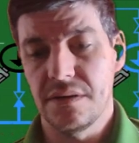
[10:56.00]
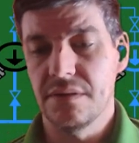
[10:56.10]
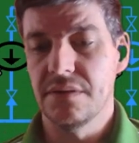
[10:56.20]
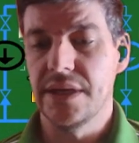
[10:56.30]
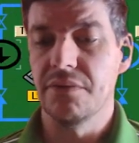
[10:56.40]

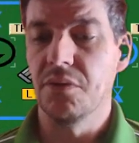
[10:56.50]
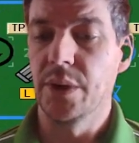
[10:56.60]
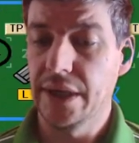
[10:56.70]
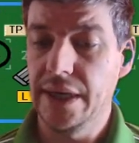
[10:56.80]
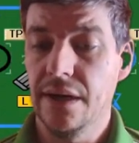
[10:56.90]
get
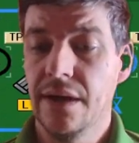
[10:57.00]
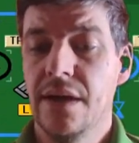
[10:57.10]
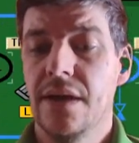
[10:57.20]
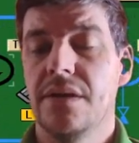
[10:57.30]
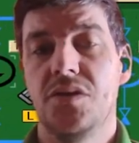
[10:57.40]
working
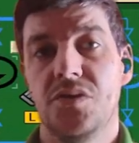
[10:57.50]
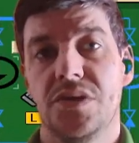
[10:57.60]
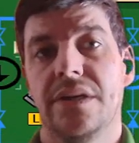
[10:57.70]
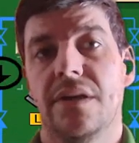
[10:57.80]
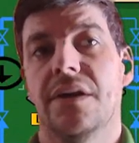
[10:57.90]

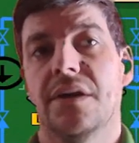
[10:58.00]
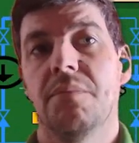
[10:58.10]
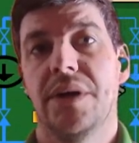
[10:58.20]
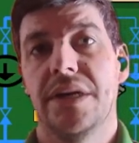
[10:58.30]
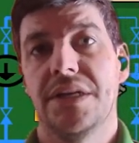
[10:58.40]
using our
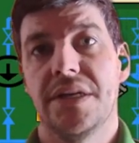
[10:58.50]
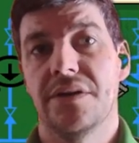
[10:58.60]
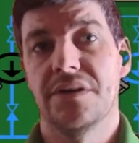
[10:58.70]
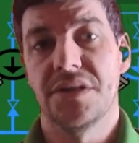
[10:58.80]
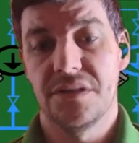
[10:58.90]
compressed
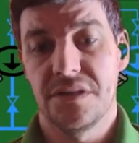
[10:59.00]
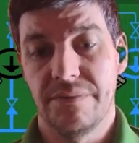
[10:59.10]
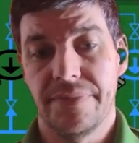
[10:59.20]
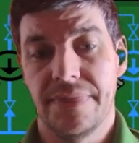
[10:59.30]
air system.